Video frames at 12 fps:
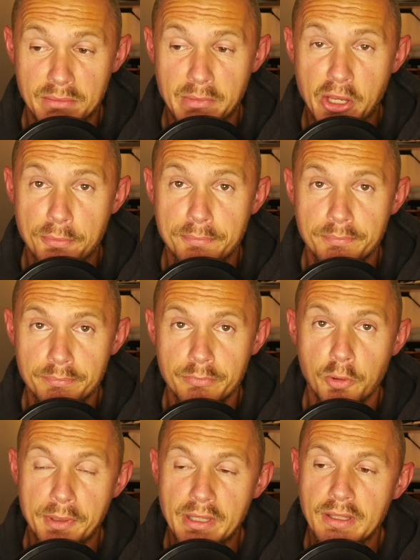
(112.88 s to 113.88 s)
my
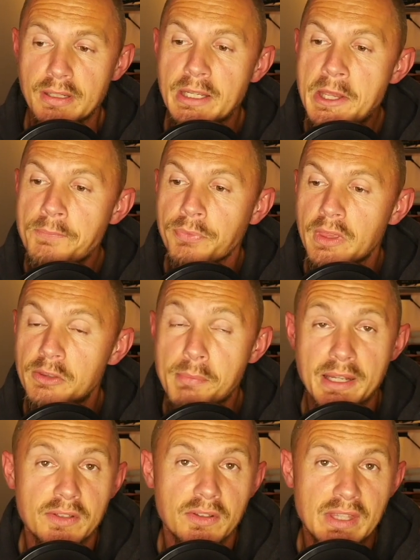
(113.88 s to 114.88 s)
opinion, is
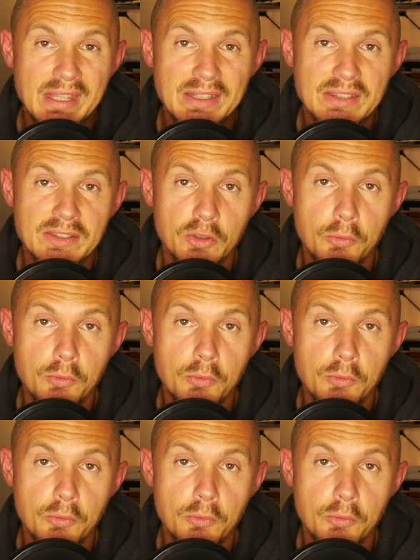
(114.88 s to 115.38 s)
Madison Keys, who